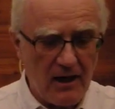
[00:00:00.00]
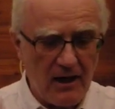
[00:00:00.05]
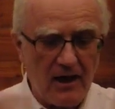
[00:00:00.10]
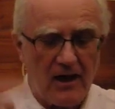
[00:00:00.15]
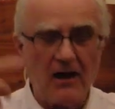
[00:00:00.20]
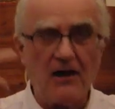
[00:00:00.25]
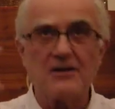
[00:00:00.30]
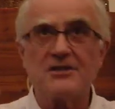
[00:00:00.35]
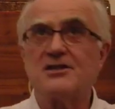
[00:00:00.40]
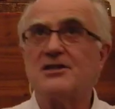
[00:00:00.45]

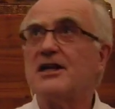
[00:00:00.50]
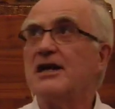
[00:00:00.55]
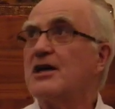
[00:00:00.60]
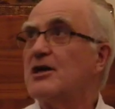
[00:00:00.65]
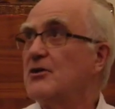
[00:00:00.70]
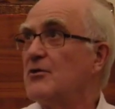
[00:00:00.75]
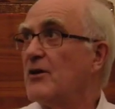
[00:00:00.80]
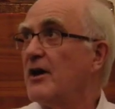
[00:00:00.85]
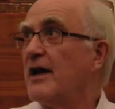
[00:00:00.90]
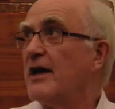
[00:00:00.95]

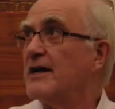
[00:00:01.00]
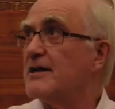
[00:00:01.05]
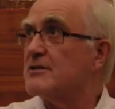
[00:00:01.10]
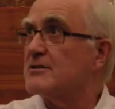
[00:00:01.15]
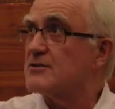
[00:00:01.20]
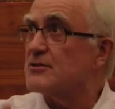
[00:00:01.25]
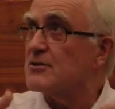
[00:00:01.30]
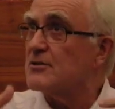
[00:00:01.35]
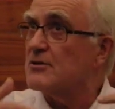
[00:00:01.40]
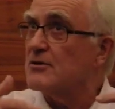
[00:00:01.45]
articulate,
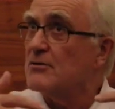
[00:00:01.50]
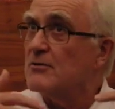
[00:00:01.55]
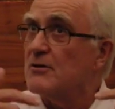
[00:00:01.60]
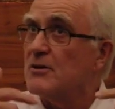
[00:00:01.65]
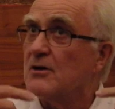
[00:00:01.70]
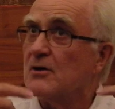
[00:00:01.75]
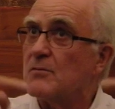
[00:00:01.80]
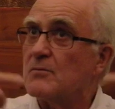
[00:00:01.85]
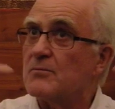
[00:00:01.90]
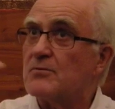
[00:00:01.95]
to
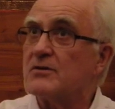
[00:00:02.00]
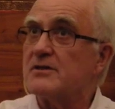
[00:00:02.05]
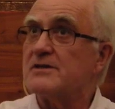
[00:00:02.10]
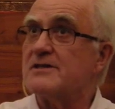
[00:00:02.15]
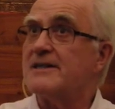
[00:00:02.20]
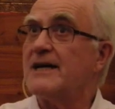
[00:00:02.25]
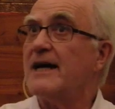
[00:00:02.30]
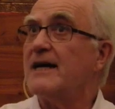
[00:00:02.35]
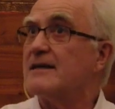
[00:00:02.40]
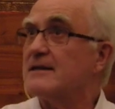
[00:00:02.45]

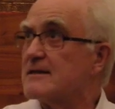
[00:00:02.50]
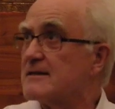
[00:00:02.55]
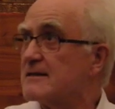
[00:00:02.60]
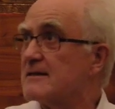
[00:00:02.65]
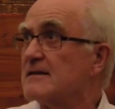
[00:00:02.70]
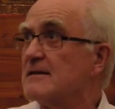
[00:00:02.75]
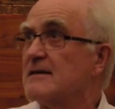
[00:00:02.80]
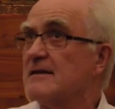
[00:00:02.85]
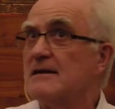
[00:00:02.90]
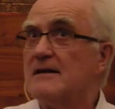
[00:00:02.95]

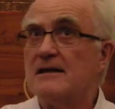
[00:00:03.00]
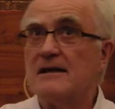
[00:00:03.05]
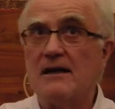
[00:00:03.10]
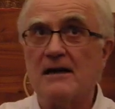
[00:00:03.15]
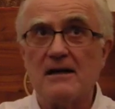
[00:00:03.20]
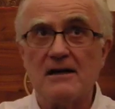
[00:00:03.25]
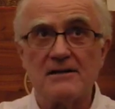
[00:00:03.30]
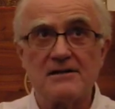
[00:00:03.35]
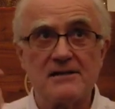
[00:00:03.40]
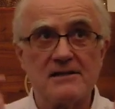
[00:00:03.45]
present
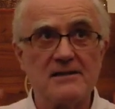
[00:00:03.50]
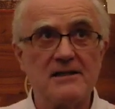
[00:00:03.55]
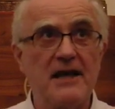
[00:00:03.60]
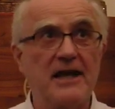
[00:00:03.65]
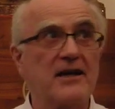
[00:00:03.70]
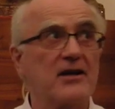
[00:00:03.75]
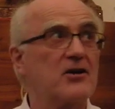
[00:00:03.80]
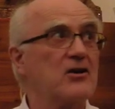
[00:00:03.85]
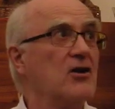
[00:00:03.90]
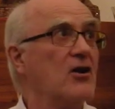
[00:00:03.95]
a
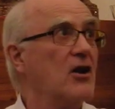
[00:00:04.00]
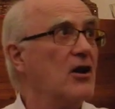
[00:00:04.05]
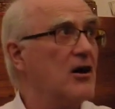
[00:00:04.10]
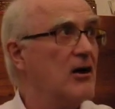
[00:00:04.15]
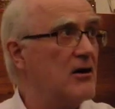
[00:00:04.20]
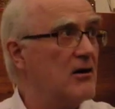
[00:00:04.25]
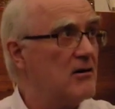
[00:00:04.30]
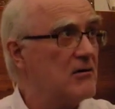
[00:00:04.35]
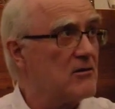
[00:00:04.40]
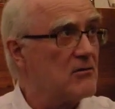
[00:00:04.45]

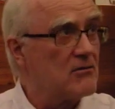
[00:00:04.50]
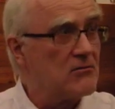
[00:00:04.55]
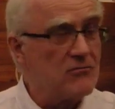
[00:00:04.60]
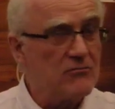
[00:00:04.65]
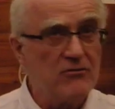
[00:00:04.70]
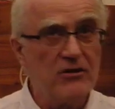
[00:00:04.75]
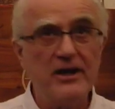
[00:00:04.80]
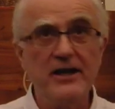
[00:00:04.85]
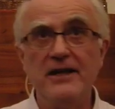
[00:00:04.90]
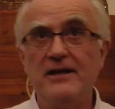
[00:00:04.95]
secular
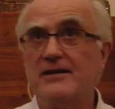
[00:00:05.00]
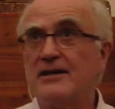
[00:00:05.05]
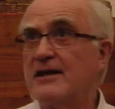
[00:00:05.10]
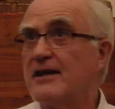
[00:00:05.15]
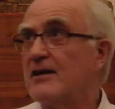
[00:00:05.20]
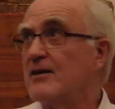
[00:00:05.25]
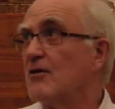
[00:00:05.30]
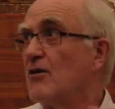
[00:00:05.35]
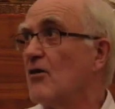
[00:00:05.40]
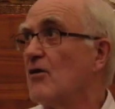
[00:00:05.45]

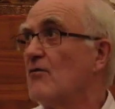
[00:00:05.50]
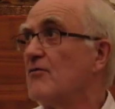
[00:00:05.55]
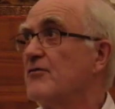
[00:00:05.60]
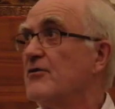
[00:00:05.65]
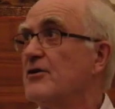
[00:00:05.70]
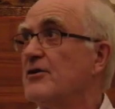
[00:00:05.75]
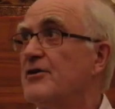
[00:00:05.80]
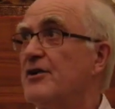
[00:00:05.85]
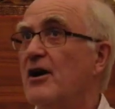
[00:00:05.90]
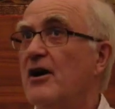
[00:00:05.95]
reading of
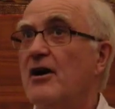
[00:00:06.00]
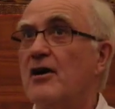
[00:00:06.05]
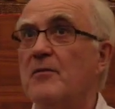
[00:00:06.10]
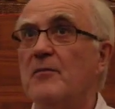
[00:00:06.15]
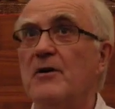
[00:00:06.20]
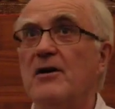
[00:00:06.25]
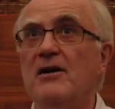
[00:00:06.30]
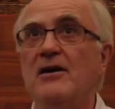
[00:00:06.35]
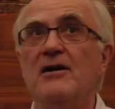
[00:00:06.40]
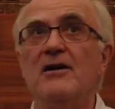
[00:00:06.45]
the
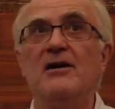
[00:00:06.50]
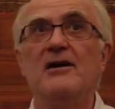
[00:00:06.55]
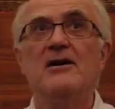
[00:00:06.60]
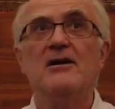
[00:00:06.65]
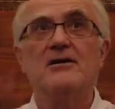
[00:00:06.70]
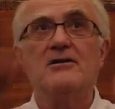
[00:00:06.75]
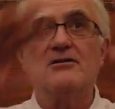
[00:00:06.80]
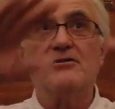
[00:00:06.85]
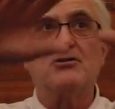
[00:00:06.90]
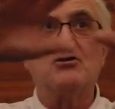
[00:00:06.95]
Dharma
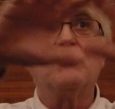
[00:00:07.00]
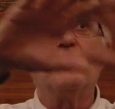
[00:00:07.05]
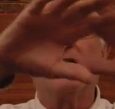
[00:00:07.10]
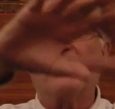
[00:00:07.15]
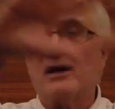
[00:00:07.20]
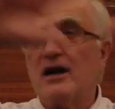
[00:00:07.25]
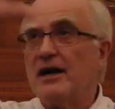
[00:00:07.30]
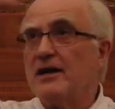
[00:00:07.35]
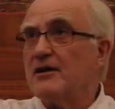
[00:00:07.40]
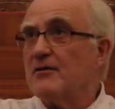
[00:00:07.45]
to a
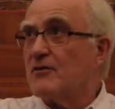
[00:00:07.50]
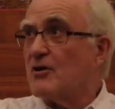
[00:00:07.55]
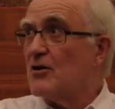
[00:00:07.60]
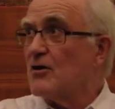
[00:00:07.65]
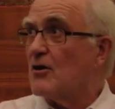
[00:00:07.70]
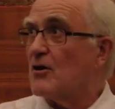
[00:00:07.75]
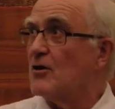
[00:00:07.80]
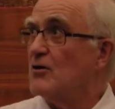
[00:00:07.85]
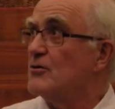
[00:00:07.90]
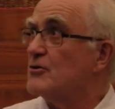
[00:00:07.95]
kind of
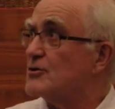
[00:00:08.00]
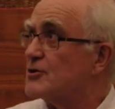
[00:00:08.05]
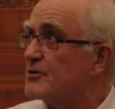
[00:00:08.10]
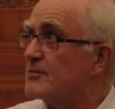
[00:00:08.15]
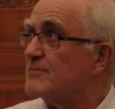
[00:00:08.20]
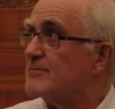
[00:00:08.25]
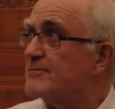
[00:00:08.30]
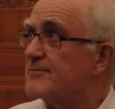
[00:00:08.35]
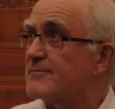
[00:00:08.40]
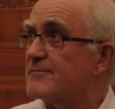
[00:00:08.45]
conclusion.
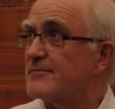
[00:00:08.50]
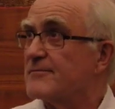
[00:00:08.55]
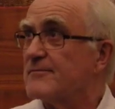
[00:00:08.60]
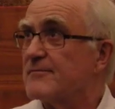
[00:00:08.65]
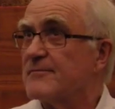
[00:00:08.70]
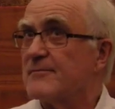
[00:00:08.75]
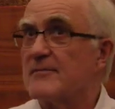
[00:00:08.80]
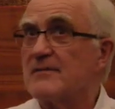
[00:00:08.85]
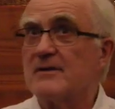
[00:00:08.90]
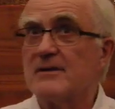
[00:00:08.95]

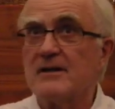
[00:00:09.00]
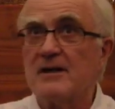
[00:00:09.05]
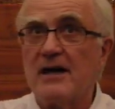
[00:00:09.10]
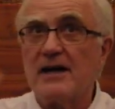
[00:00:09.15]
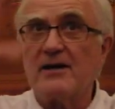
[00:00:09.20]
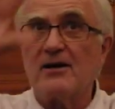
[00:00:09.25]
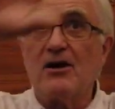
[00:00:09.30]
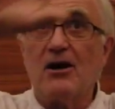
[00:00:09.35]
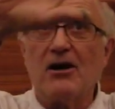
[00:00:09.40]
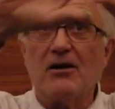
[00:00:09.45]
I
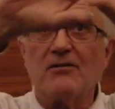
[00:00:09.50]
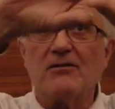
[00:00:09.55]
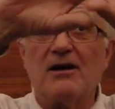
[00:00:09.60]
can't